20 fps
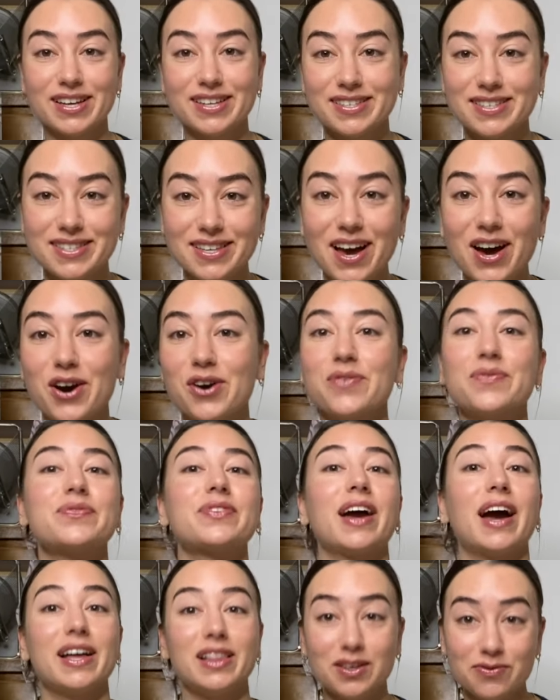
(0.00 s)
So
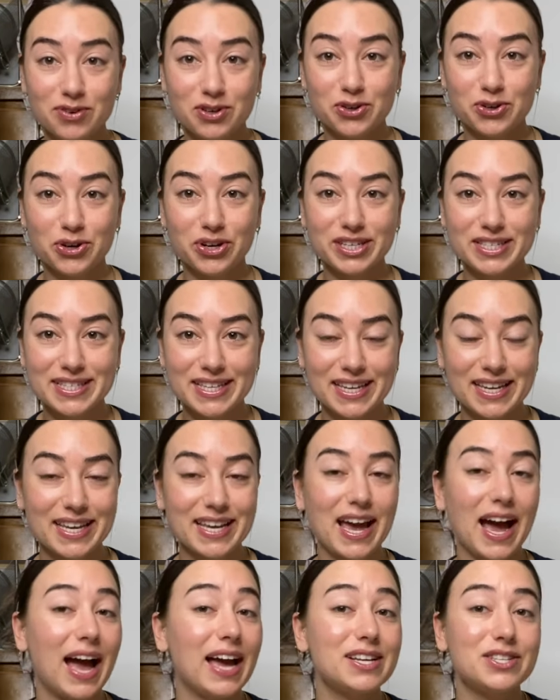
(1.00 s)
I live in New York
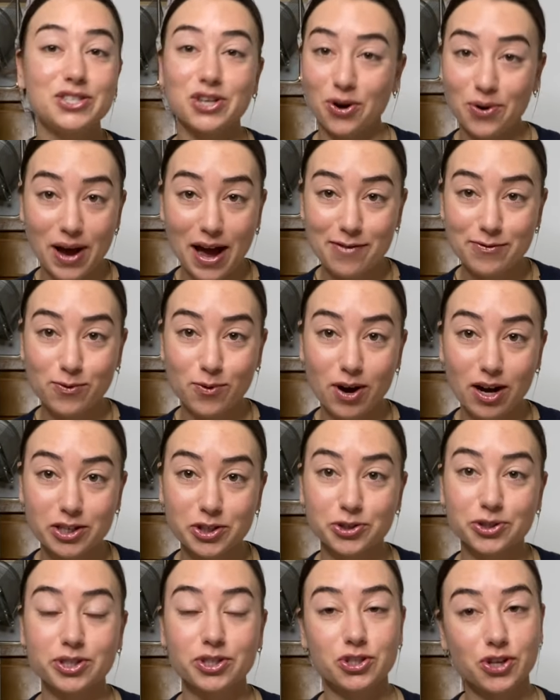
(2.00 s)
City. I don't have a
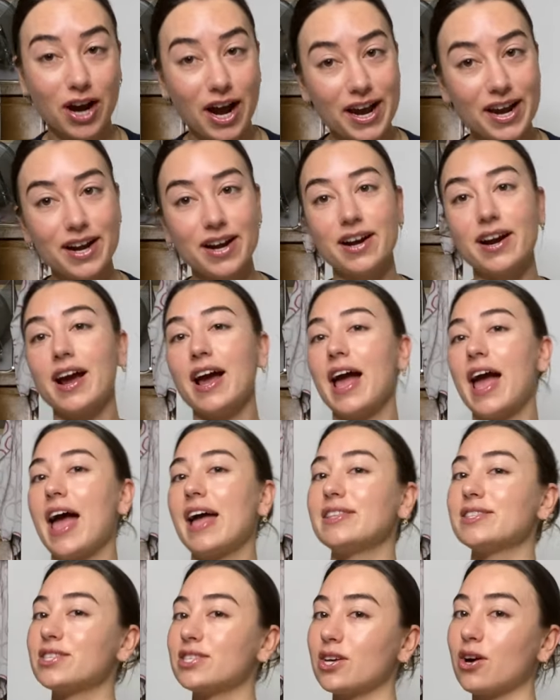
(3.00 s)
washer and dryer.
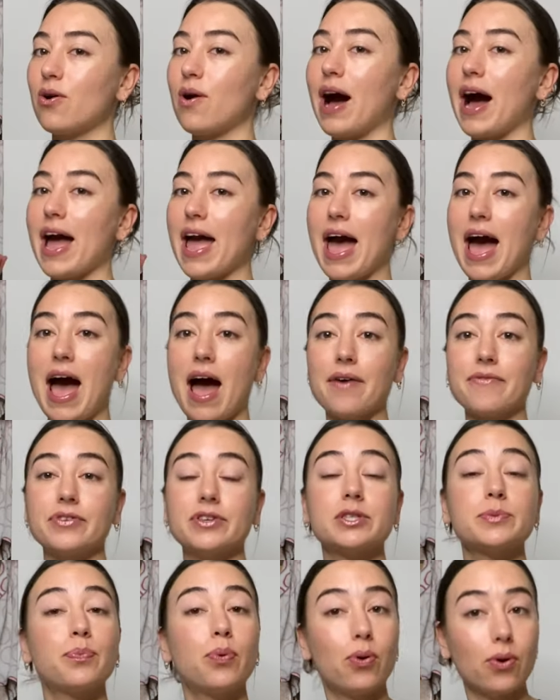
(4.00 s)
And so I have
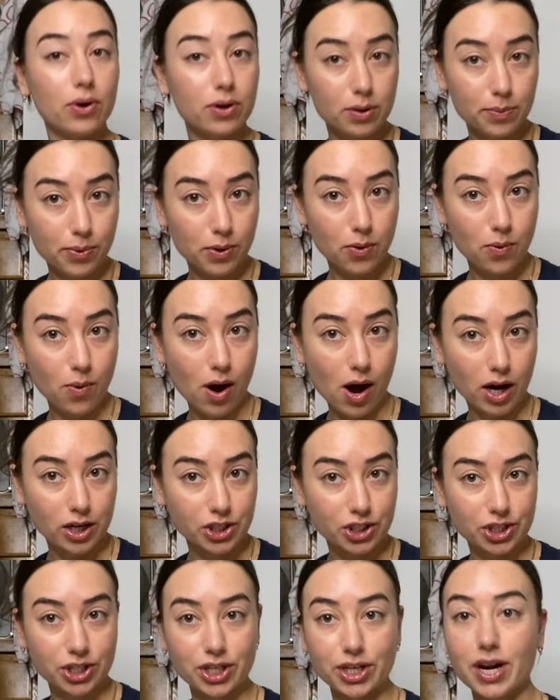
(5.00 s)
this portable
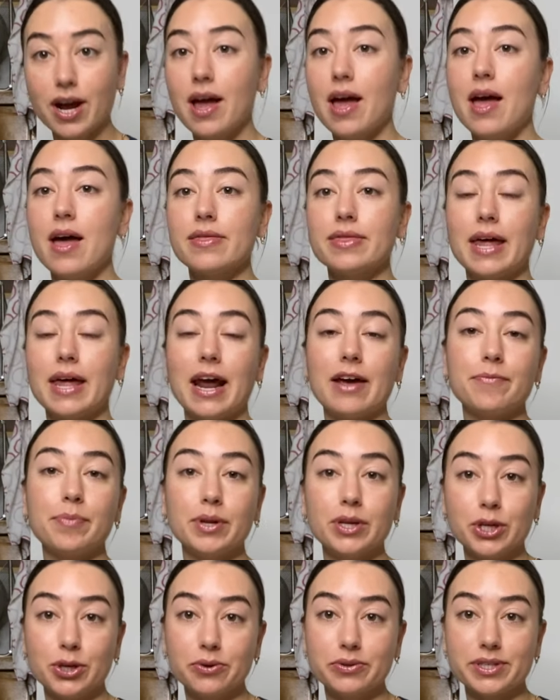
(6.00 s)
washer that I've been
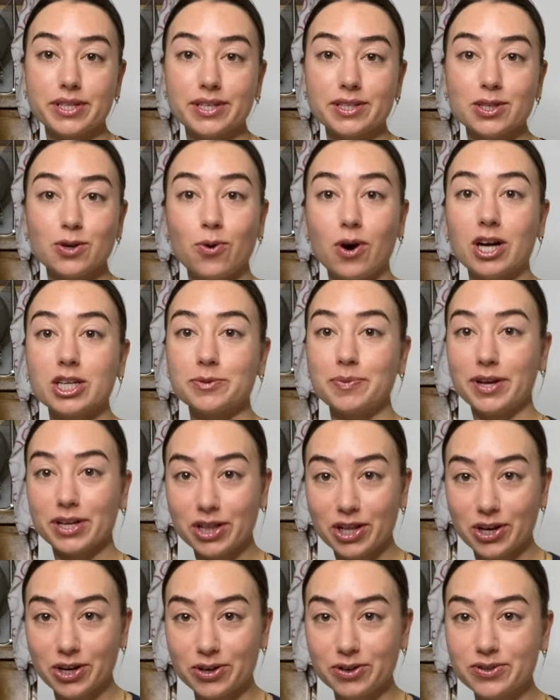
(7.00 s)
using to wash my
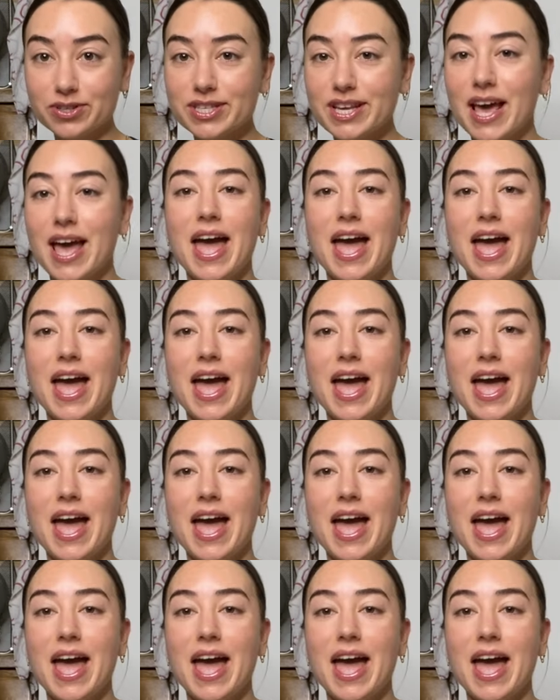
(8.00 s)
clothes.